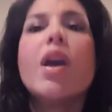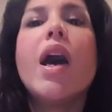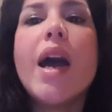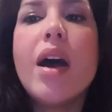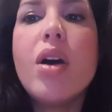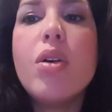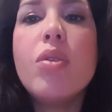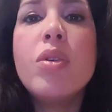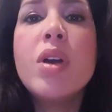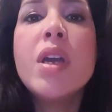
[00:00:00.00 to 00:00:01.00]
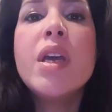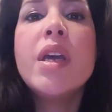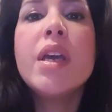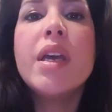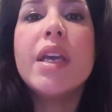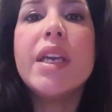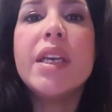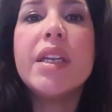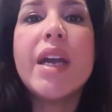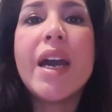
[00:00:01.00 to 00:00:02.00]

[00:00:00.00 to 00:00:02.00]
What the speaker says: how it